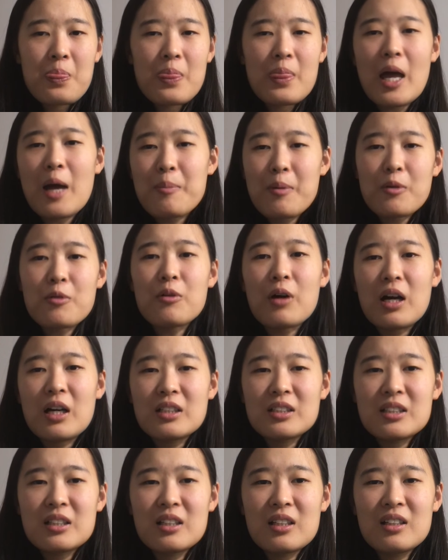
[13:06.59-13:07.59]
type and
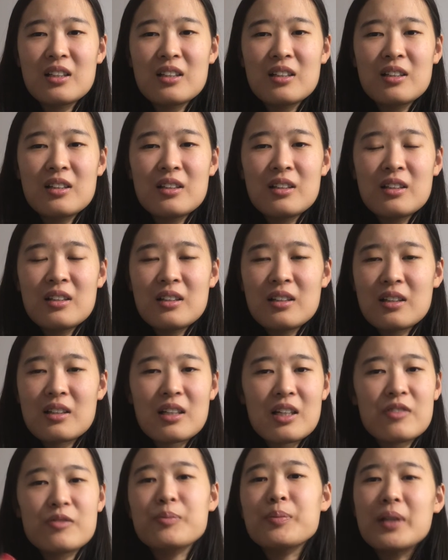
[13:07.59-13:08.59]
cross,
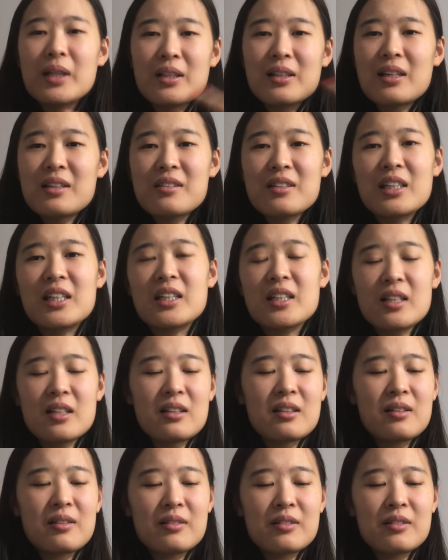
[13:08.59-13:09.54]
and give blood as needed.